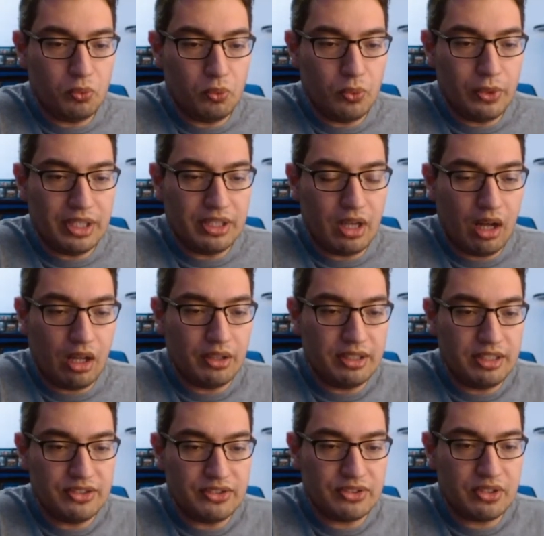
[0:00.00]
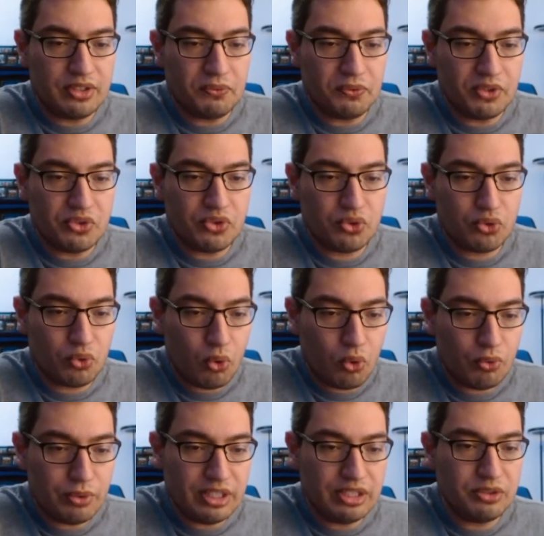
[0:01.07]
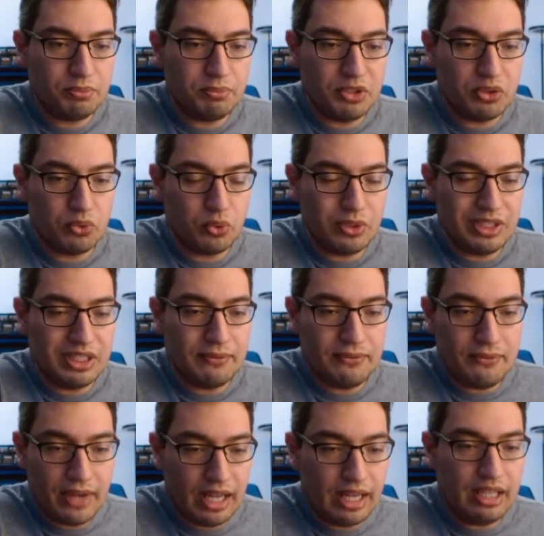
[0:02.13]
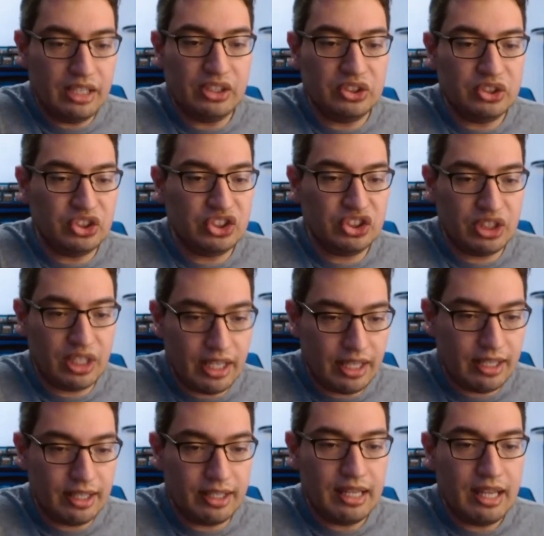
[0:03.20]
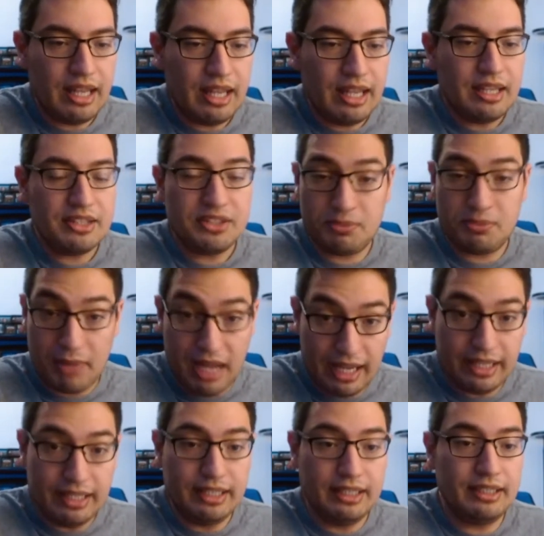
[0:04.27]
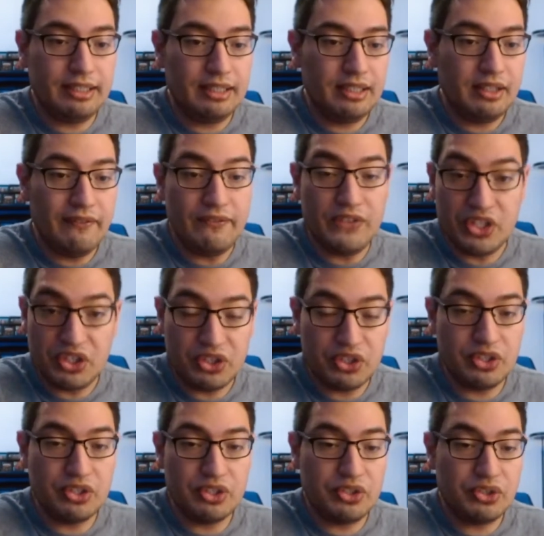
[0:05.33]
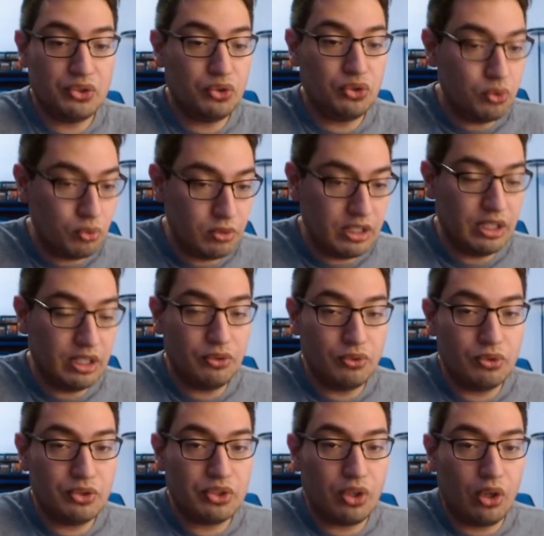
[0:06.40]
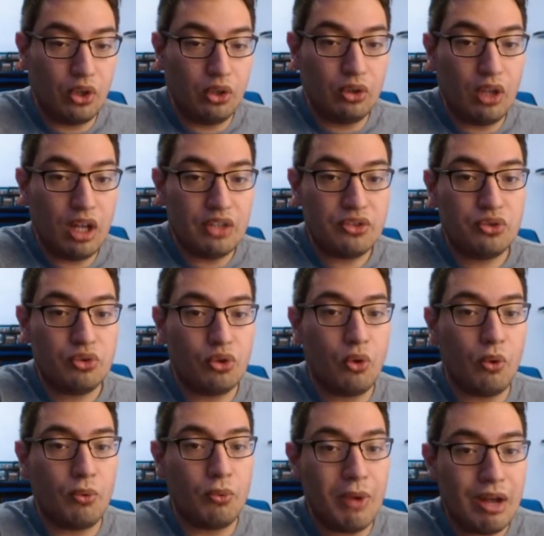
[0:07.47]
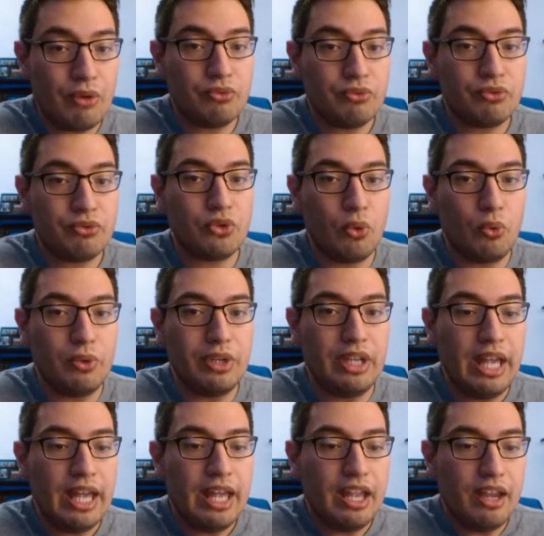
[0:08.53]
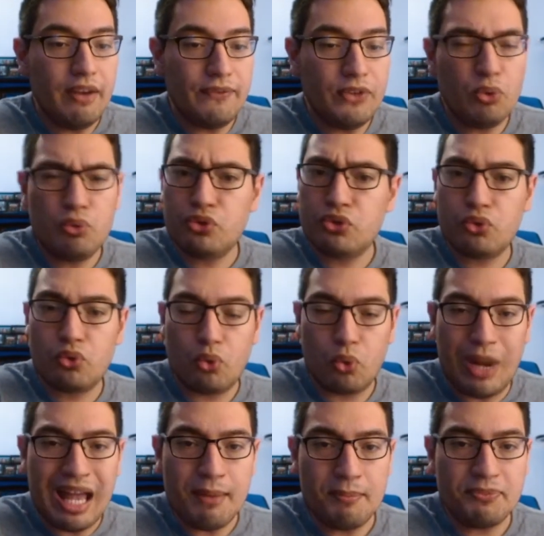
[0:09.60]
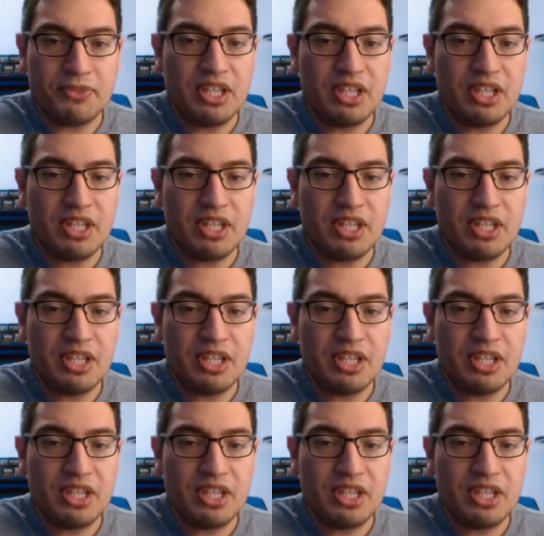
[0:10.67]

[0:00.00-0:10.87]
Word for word: with all these different stories between faye jet spike Vicious Julia. There's a lot to go around, so it feels cramped.